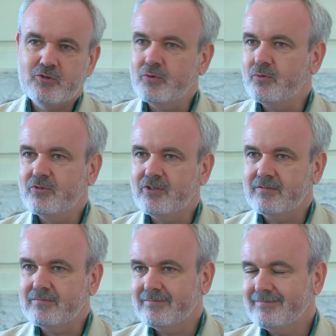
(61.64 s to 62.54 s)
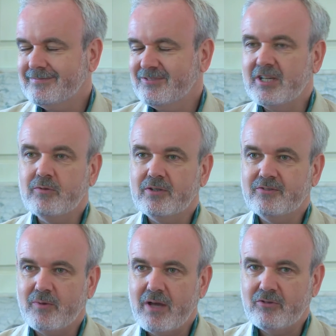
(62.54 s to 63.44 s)
truths and
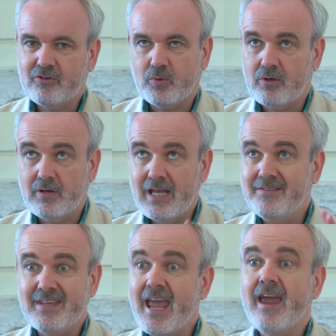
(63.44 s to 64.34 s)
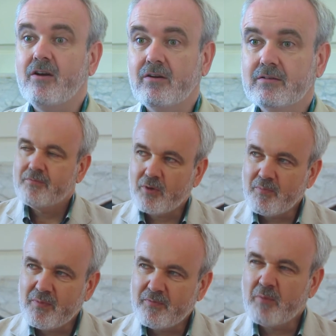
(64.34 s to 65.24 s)
secrets around it were in the air.
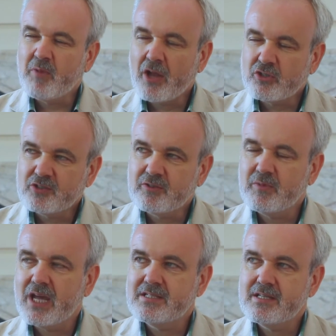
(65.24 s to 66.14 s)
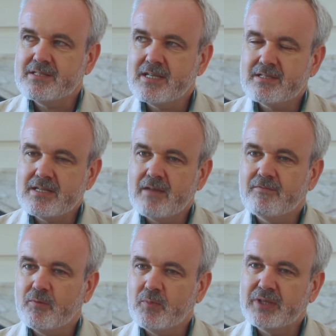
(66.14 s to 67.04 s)
From not just from 1916,
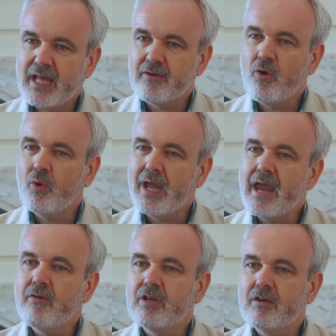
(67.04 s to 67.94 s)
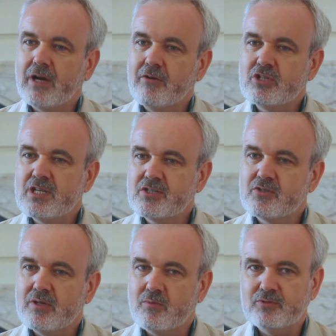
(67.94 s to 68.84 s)
but that whole area of Irish
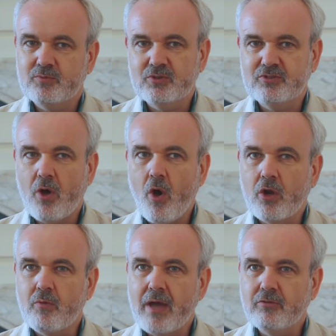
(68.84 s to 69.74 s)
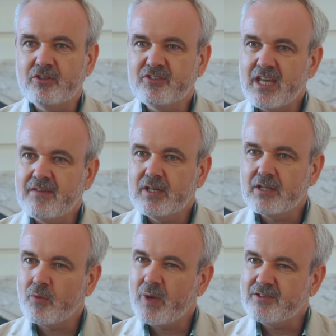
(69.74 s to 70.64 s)
history was all around us, even
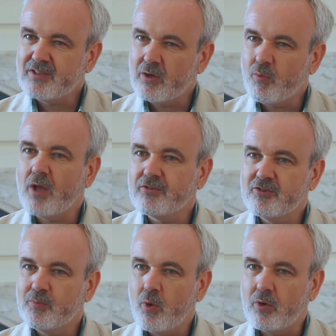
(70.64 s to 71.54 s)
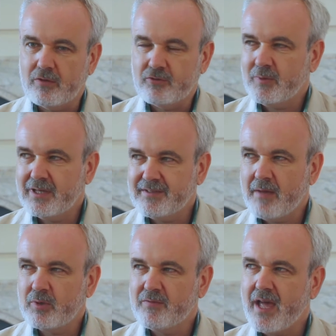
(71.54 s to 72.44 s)
in the ways that it wasn't spoken of. So an
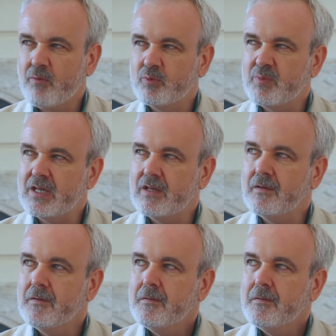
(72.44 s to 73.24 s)
example of that would be